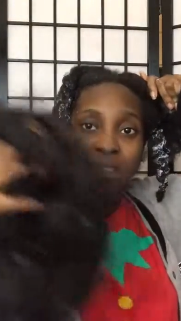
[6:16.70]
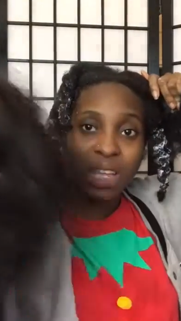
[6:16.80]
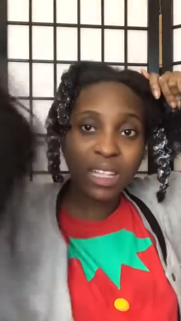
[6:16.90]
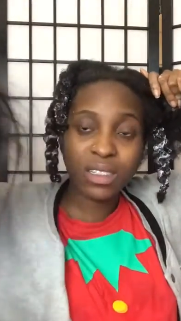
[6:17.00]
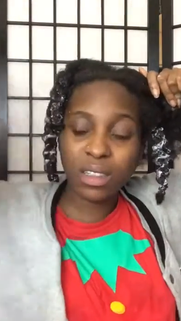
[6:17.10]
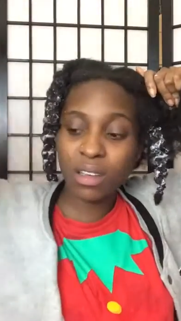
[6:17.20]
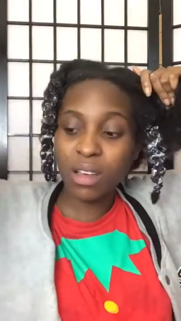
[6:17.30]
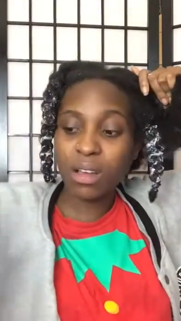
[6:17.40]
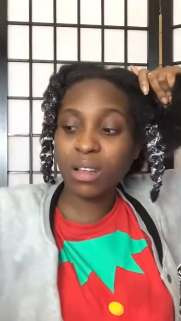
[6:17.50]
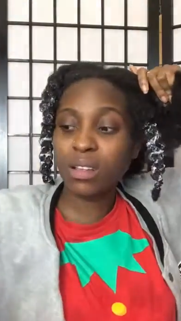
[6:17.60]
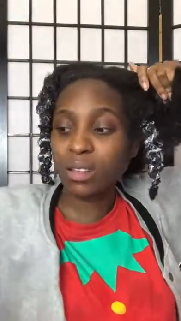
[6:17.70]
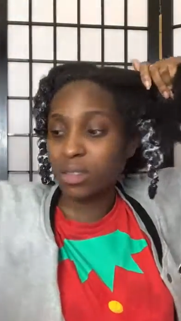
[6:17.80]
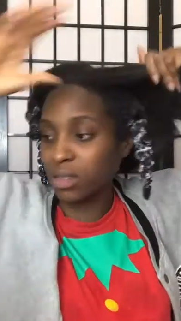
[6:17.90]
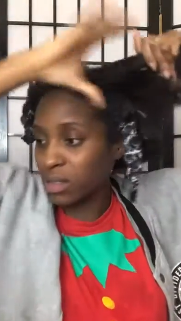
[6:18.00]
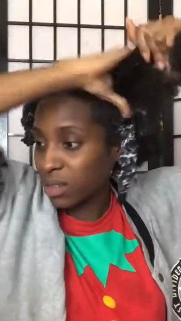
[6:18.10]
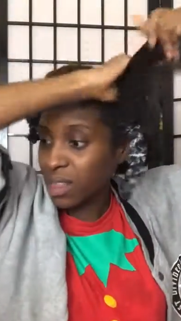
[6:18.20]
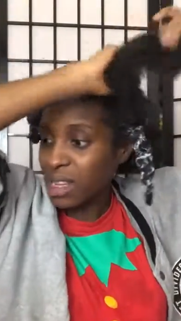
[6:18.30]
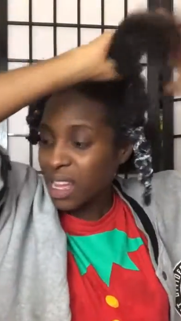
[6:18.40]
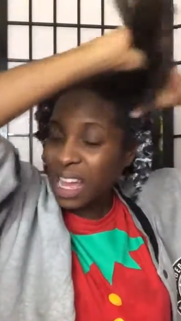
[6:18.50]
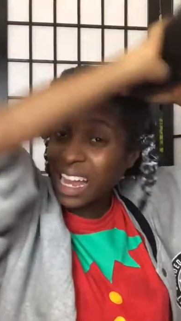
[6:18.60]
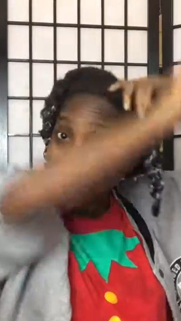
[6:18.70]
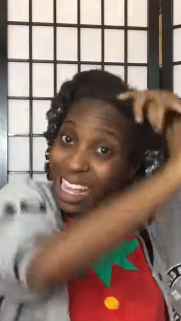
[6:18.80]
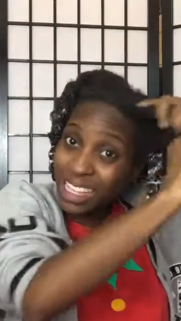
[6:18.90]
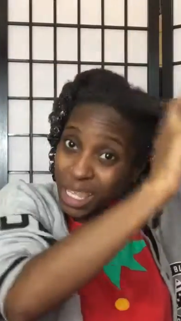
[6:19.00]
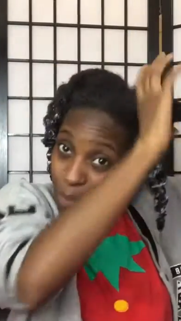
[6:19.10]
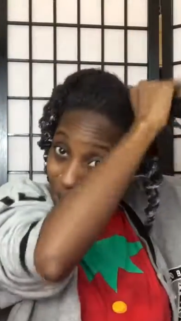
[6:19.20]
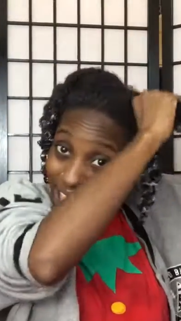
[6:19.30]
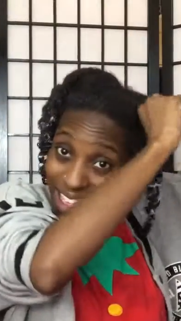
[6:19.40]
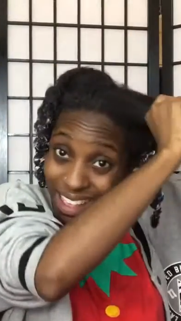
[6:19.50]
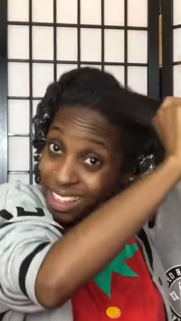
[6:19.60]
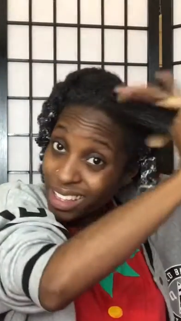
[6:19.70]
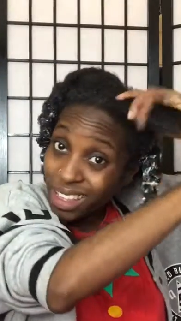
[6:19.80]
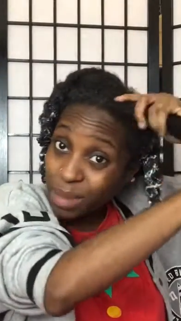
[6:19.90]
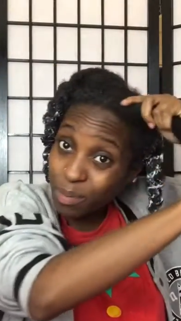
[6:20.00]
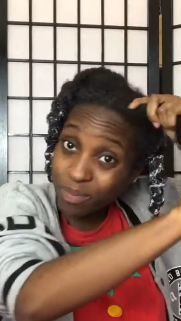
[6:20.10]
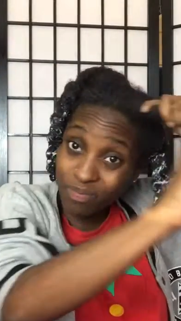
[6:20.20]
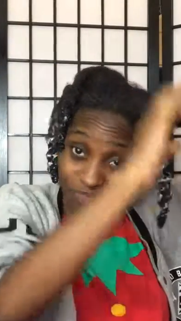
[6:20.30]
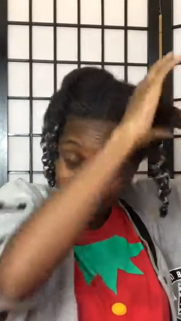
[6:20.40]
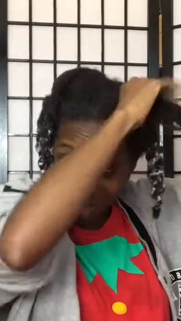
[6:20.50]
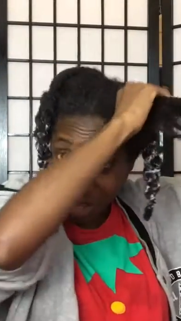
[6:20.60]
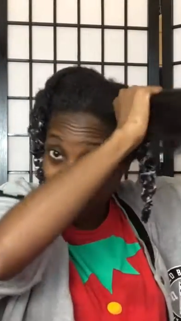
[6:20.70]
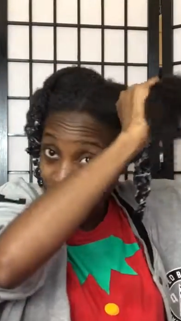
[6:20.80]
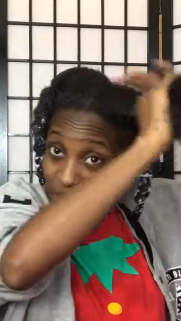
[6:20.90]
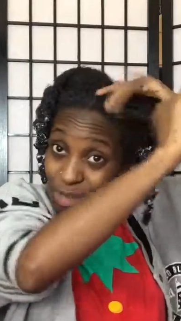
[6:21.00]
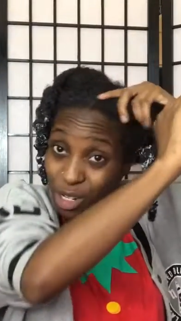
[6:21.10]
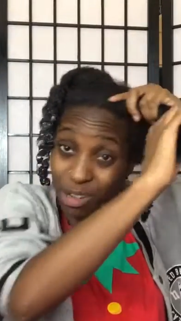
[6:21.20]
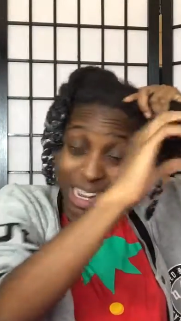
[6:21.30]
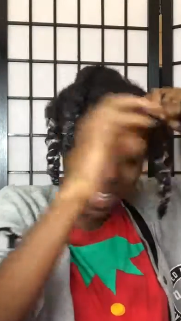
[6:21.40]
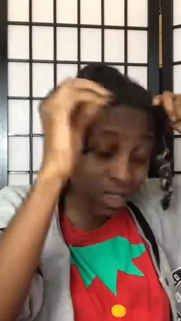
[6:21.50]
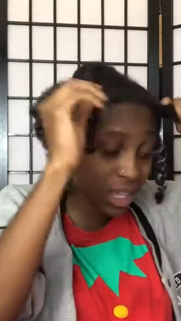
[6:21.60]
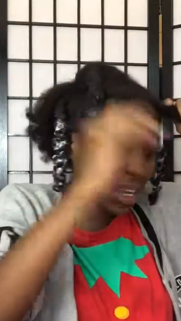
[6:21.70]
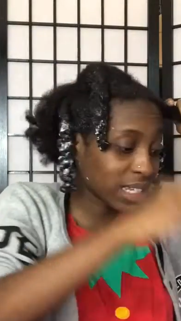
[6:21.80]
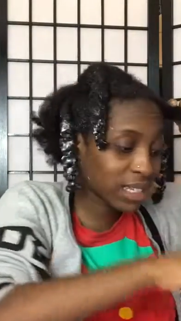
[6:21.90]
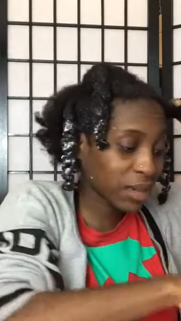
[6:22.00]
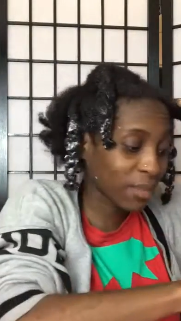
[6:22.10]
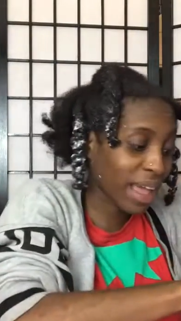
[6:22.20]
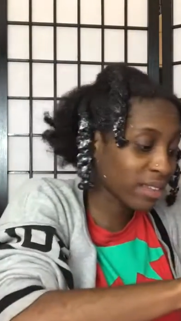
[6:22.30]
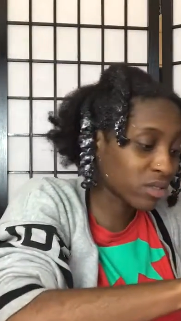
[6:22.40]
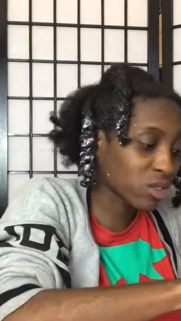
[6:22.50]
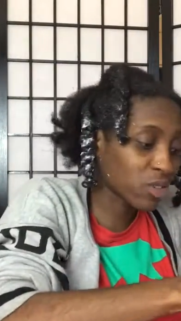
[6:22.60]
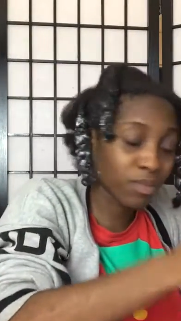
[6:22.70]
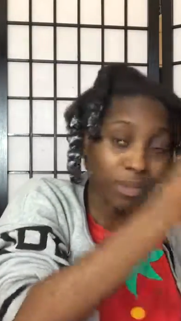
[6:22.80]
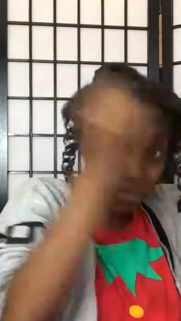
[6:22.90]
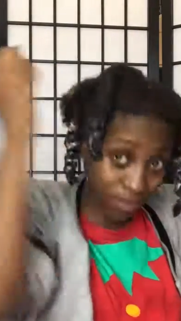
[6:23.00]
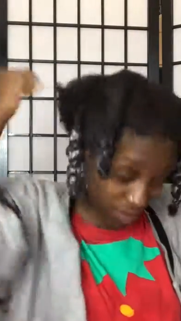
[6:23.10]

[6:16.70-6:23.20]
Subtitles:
That's I like it, but I hate it. Sometimes I don't like the elastic band on